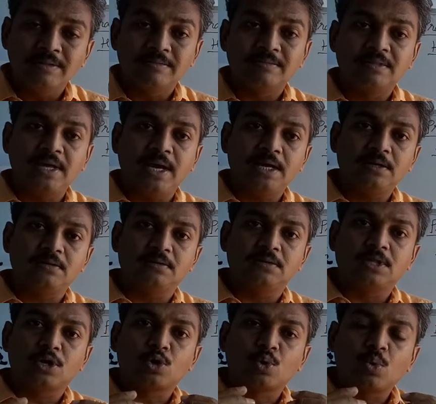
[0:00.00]
that
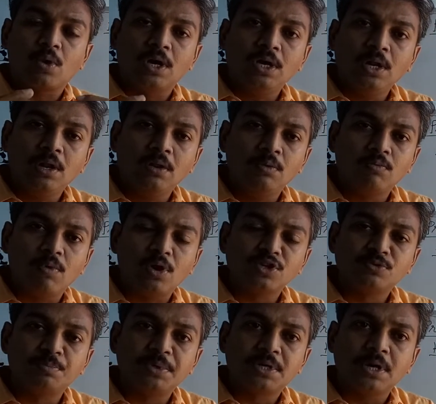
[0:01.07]
the coil
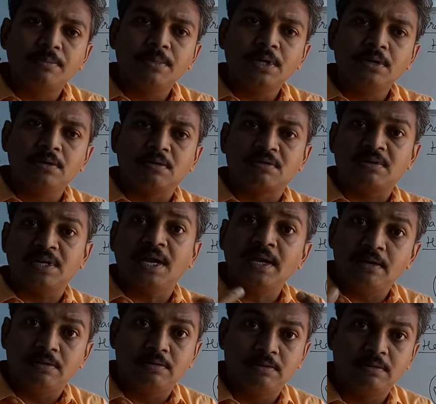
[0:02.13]
was becoming
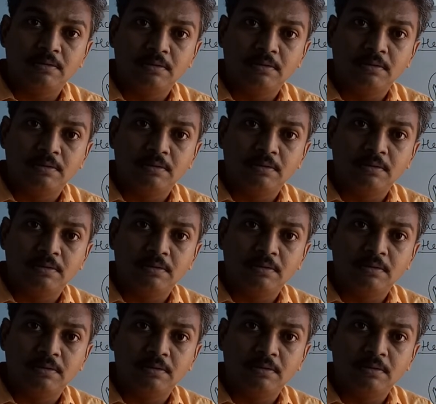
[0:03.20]
red,